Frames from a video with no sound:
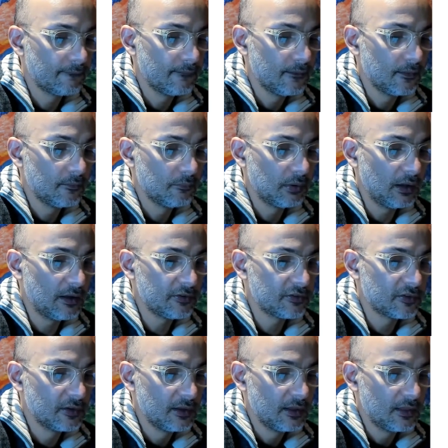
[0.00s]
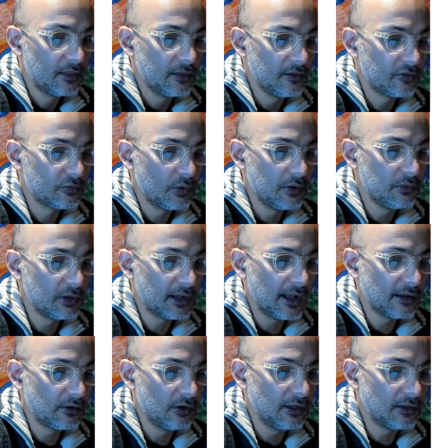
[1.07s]
plus This one we
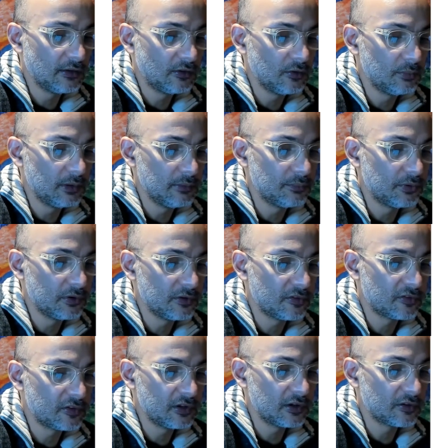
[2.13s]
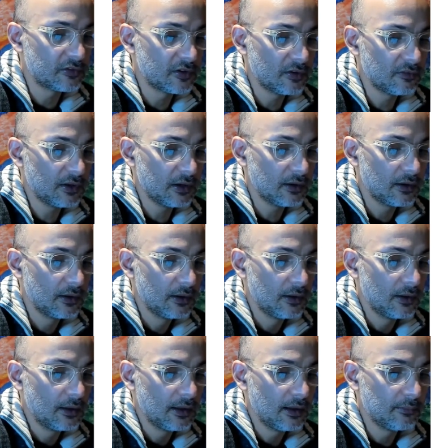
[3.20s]
calculated to be 0.07
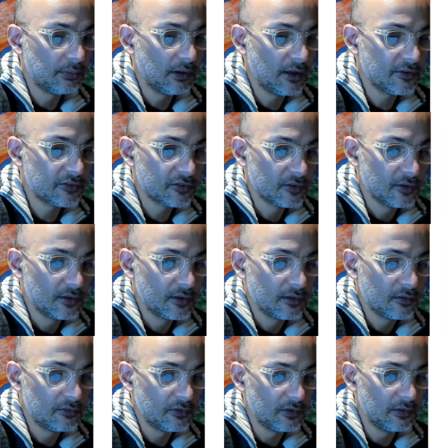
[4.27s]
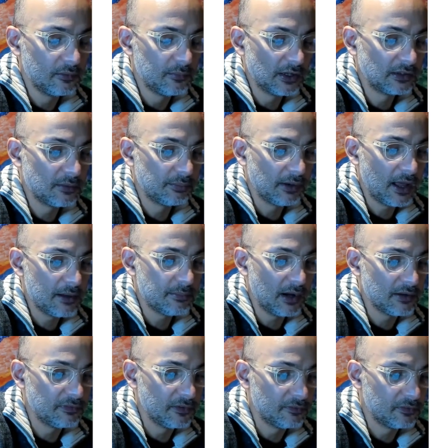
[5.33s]
plus multiply by
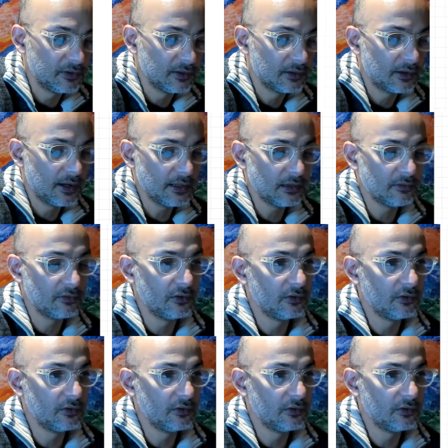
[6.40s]
50, right? If you do